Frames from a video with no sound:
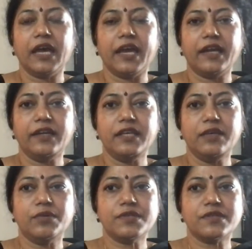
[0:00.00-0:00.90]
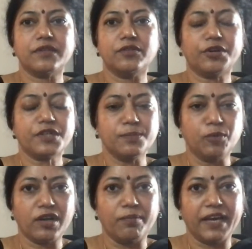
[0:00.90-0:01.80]
And he was not a
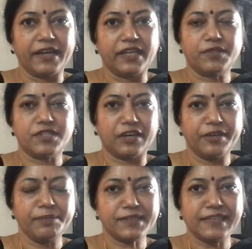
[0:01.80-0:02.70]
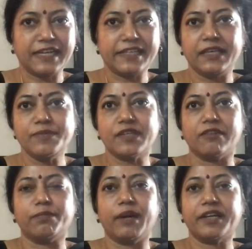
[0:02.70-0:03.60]
small man. He was a towering personality
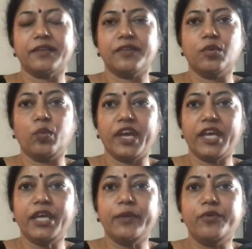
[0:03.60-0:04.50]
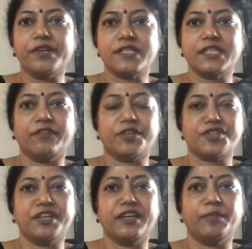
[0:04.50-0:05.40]
himself. But the way he would receive
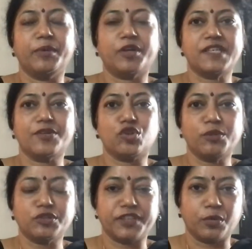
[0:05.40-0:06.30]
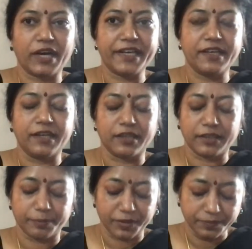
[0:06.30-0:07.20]
Krishnan, because he had so much of
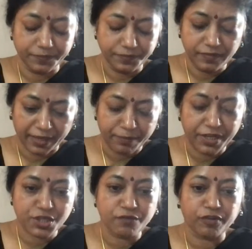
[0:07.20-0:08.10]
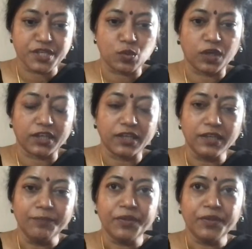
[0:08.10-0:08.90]
admiration for his work,